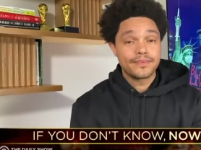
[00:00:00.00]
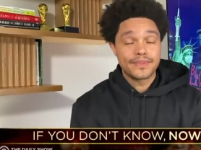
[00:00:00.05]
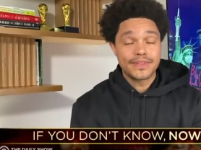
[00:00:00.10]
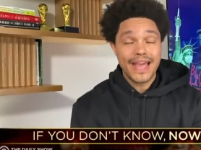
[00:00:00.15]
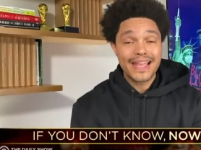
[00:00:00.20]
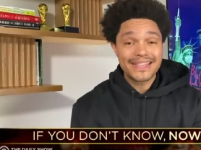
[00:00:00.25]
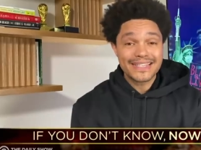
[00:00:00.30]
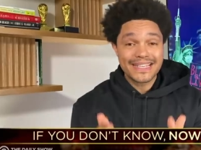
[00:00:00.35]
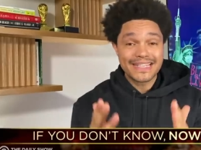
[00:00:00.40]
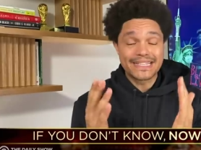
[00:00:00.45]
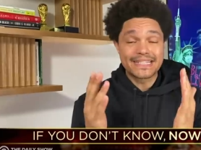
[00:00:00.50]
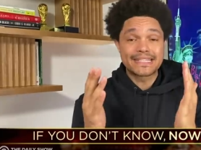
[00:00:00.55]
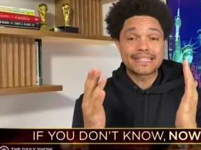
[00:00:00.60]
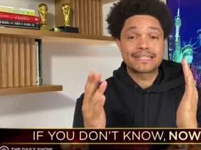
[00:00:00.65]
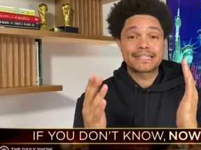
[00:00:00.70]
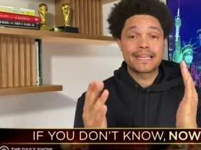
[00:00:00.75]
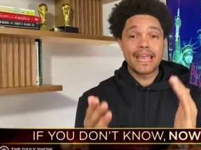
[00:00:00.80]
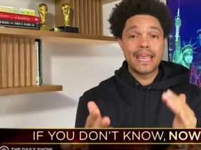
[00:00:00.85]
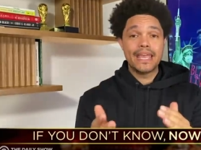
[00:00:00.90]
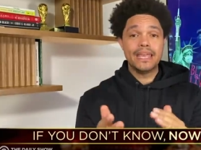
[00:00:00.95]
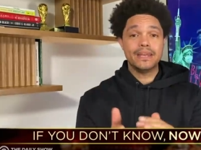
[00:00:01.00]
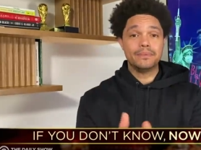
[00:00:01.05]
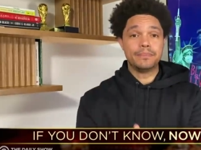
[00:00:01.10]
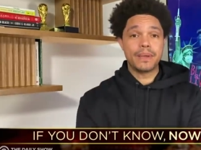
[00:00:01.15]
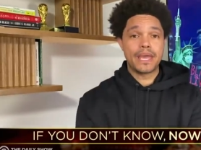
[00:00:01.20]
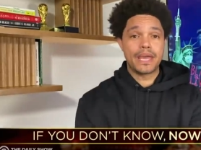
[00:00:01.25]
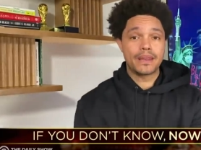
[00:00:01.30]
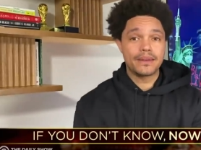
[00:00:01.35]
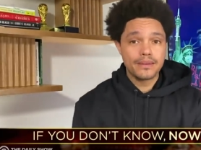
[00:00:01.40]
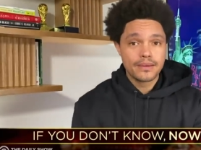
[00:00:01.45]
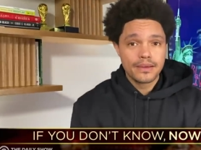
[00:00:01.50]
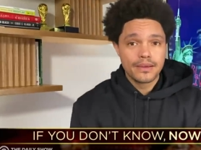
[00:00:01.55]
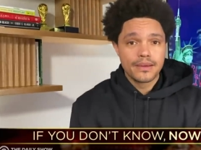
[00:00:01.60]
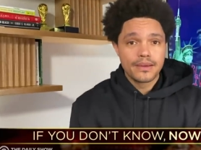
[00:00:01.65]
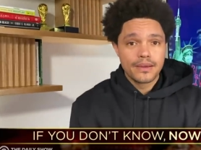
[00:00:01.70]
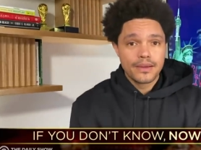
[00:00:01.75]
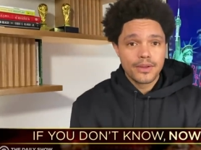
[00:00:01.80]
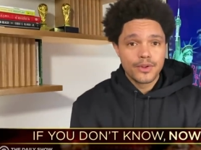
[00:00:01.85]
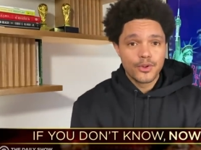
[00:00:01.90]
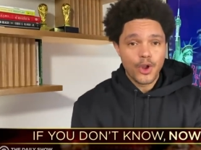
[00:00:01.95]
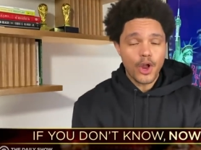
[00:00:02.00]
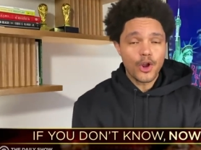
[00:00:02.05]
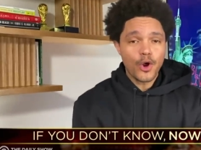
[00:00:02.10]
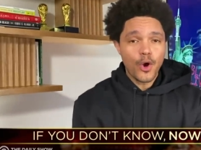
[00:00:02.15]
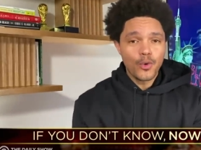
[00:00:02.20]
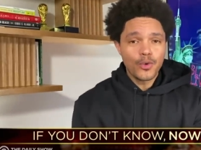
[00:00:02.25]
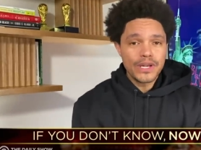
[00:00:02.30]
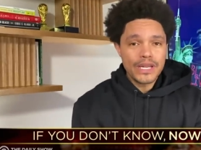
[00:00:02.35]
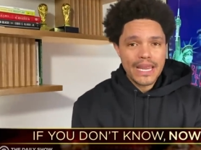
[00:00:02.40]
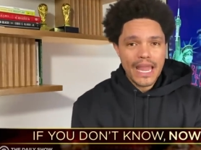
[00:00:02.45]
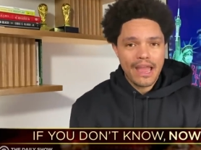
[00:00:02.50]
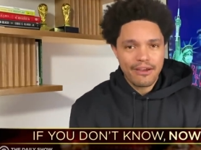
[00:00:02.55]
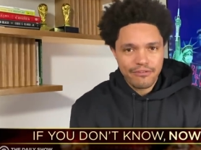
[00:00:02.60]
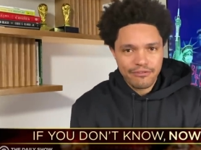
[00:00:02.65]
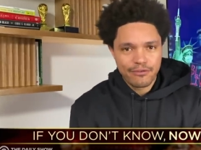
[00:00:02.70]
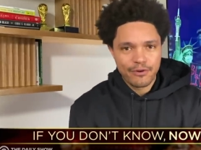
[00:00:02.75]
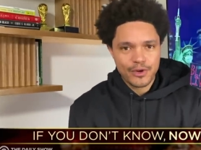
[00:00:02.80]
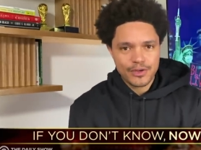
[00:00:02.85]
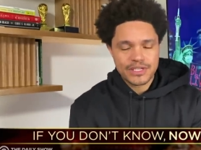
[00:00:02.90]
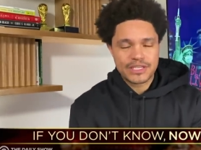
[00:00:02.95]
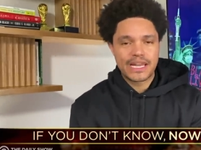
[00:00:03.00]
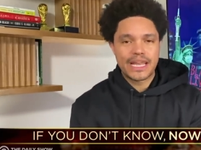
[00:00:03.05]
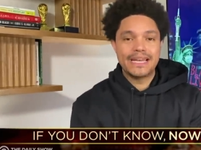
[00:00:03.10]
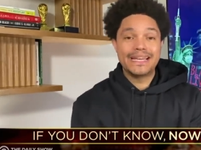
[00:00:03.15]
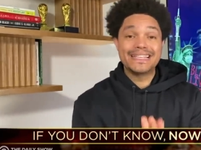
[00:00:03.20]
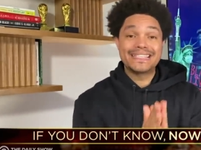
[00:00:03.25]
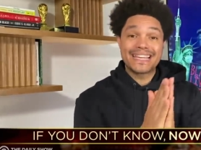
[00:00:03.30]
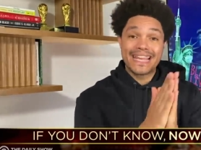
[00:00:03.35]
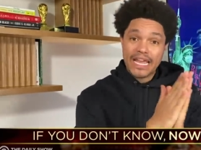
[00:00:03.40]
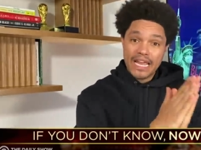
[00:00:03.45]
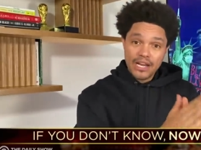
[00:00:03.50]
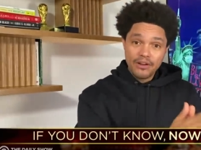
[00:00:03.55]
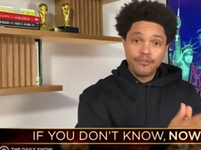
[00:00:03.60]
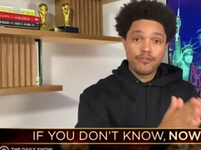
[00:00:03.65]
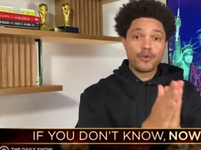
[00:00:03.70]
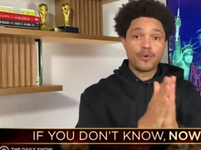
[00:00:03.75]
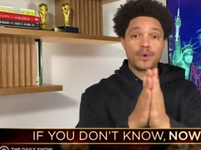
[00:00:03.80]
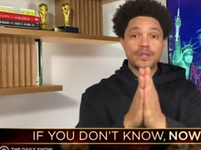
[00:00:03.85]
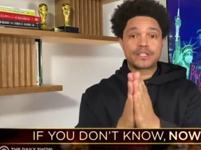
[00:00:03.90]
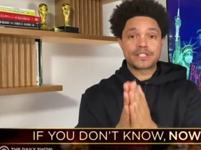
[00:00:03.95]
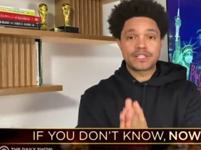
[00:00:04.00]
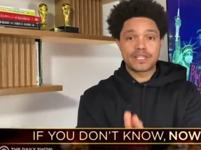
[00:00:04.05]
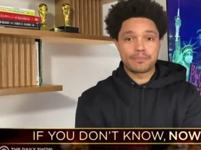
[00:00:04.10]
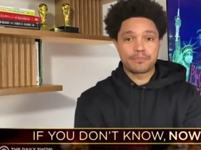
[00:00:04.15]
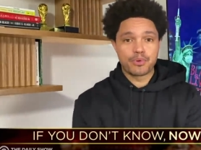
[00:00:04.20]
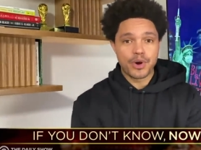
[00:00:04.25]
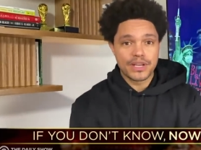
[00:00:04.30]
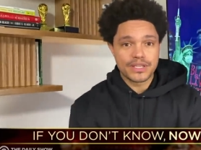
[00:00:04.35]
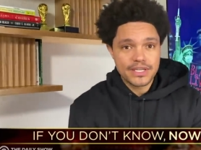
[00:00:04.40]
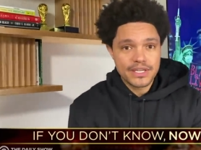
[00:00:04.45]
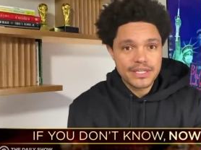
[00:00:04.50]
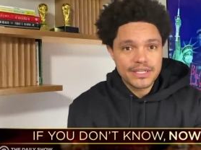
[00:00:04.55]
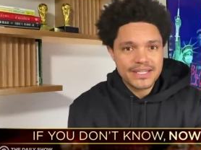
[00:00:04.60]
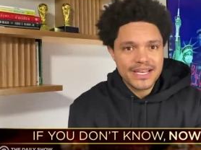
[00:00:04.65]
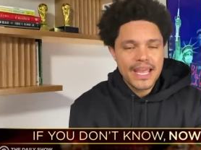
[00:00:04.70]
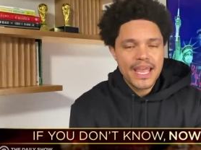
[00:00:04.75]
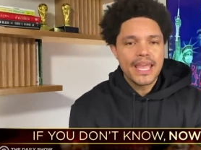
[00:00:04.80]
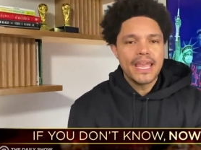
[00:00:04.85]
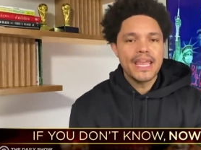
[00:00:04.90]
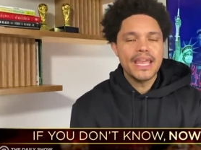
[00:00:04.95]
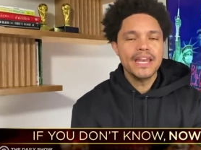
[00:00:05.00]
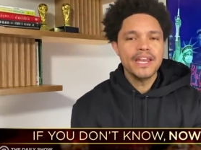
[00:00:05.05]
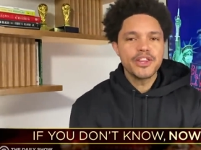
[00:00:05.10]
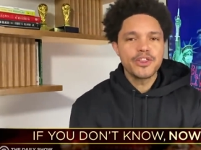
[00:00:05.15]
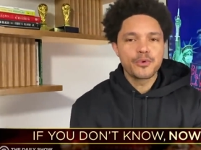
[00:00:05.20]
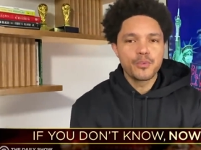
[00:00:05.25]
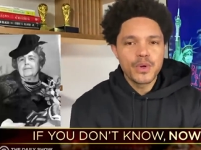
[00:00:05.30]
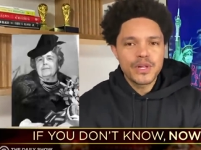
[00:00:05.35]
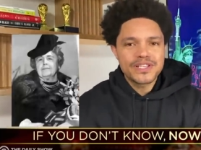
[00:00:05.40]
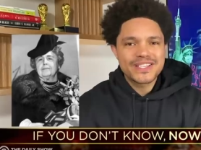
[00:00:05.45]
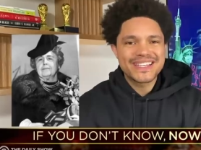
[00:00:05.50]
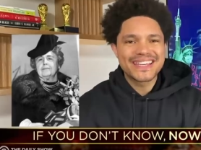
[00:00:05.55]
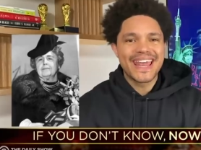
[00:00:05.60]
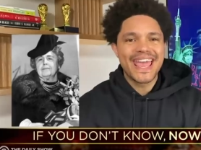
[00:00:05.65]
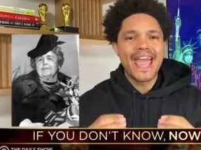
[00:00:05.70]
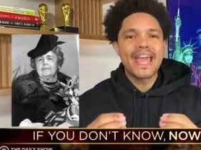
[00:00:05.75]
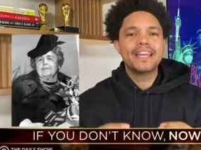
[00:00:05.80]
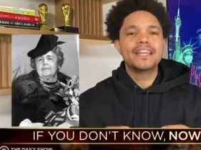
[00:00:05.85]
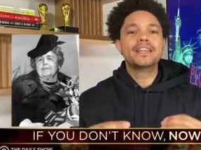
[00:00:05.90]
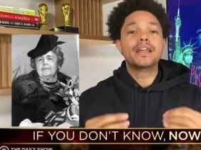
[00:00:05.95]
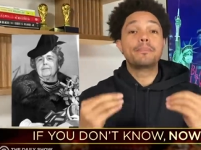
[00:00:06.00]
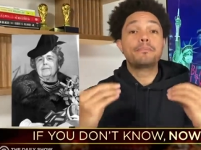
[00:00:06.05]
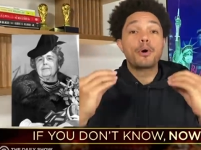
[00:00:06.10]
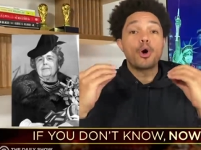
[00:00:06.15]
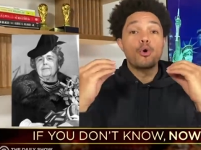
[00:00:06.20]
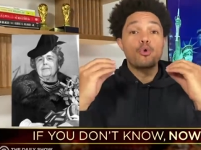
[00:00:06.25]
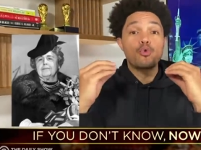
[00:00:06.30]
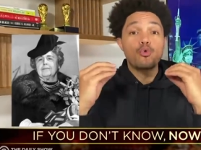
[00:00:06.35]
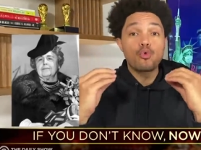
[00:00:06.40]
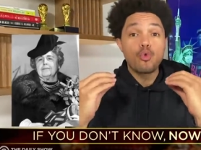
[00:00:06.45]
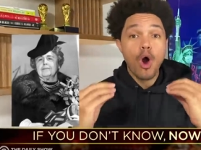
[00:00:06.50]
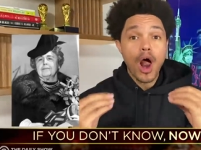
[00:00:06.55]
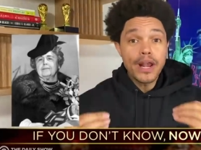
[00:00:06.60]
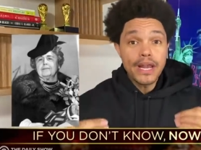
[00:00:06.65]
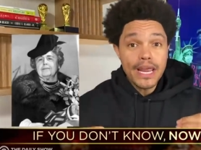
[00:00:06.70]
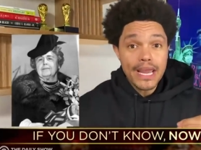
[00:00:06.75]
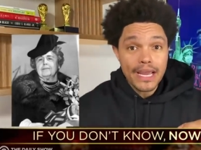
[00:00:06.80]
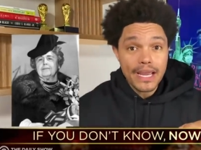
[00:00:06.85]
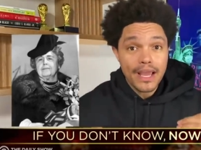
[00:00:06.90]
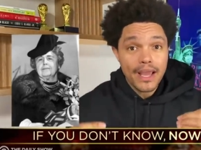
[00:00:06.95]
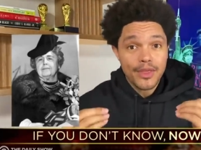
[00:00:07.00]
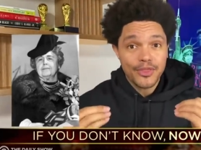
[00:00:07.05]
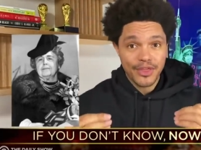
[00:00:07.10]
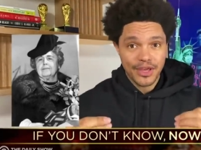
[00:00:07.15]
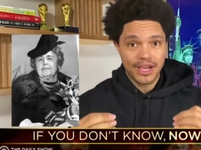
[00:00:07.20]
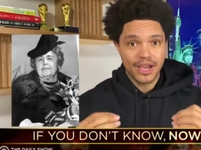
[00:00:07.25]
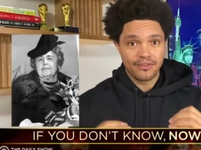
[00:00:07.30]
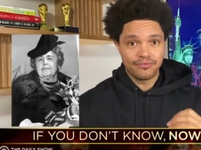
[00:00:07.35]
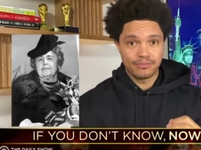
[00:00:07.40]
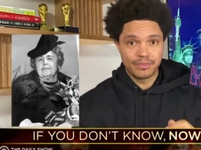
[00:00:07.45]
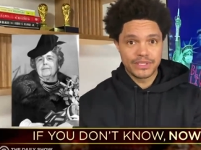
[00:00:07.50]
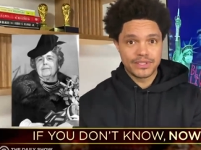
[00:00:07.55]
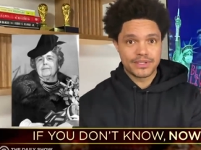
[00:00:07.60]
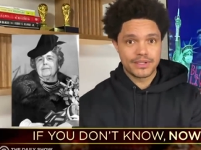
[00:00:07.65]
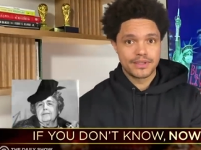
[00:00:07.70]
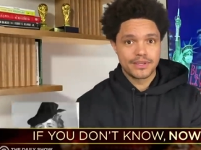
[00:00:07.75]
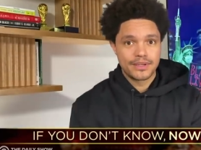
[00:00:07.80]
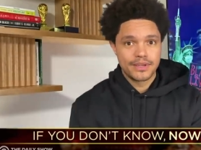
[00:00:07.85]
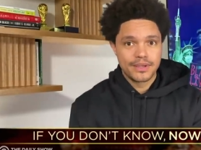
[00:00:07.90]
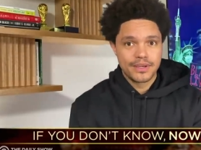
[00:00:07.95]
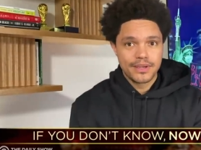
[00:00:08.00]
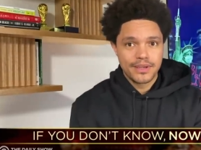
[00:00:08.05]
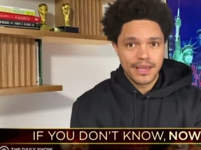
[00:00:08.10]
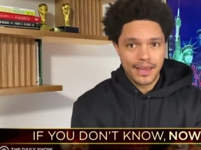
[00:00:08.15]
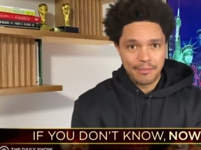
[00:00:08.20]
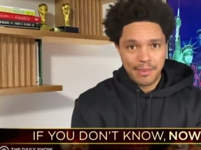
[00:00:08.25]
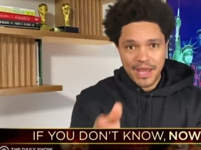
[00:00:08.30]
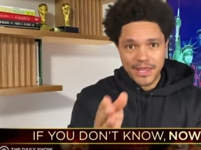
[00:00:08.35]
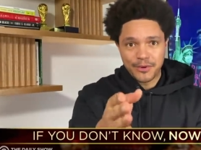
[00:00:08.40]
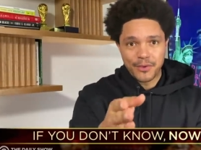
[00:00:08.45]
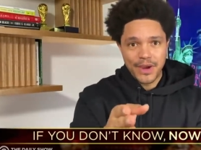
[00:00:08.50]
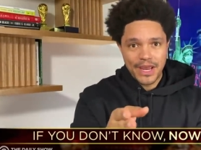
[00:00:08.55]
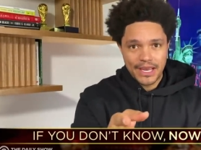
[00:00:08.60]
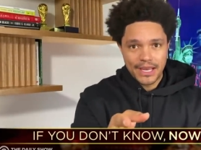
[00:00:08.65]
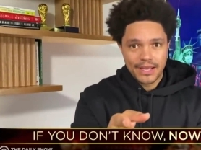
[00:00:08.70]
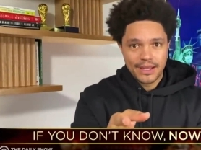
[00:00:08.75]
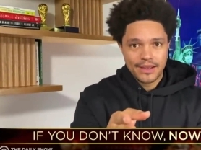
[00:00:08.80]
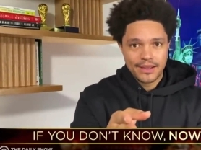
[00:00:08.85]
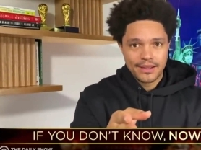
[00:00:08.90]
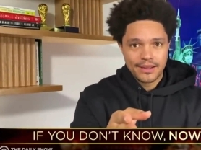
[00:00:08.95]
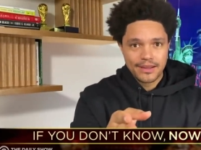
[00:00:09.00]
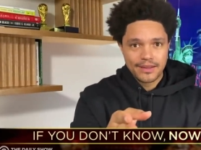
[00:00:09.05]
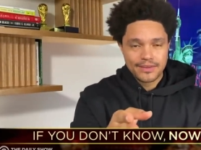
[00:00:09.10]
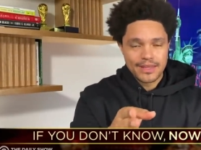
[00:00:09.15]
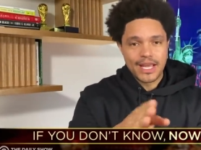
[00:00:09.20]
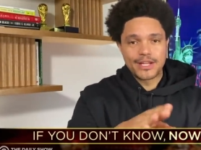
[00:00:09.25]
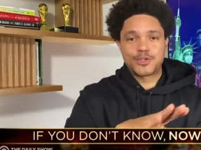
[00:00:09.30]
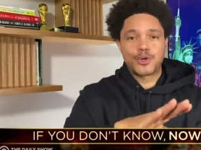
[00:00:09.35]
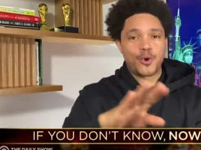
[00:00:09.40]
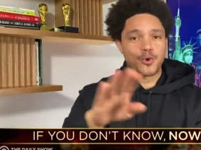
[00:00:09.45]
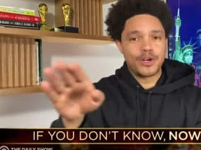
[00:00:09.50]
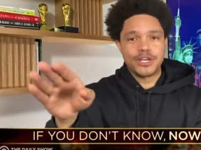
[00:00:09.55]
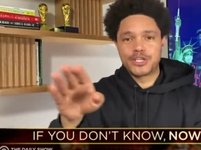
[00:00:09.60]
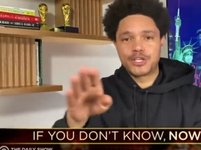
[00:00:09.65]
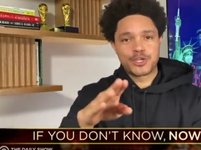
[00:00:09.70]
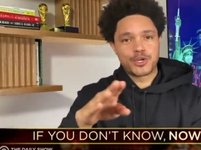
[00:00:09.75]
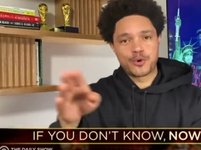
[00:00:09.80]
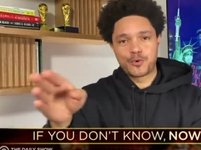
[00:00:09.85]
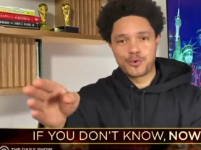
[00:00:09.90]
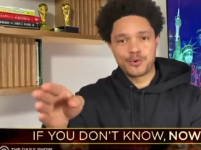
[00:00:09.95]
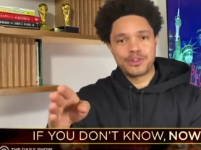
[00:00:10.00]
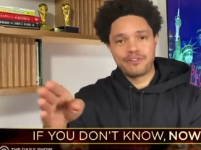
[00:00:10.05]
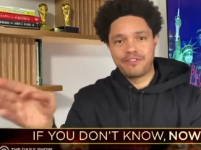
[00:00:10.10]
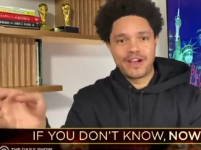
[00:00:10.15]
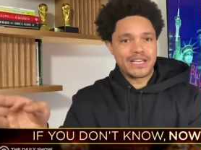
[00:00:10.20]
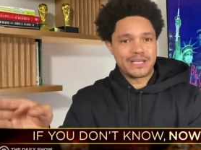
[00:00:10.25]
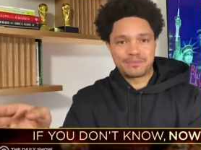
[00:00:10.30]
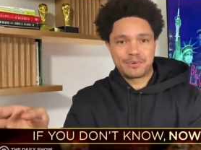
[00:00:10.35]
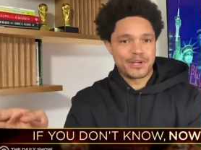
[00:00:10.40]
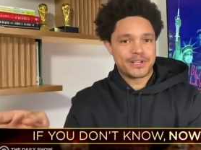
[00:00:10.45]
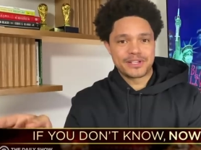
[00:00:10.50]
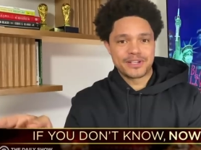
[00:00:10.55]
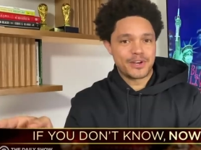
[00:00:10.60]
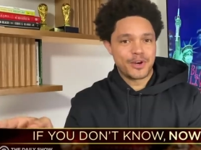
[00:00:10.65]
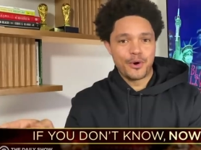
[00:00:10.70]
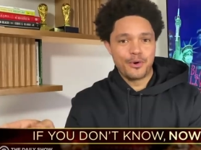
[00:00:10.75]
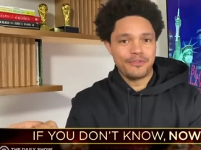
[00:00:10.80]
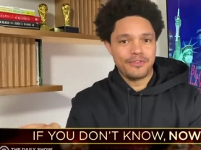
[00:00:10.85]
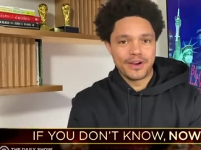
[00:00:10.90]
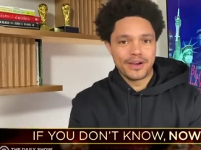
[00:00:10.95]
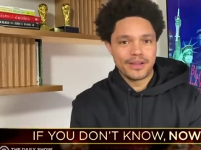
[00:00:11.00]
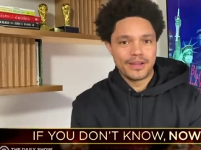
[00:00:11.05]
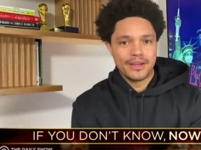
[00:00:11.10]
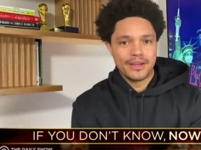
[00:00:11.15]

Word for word: That's insane, man. Not only have first ladies influenced the president, Edith Wilson ended up running the government. And by the way, that totally screwed the vice president over.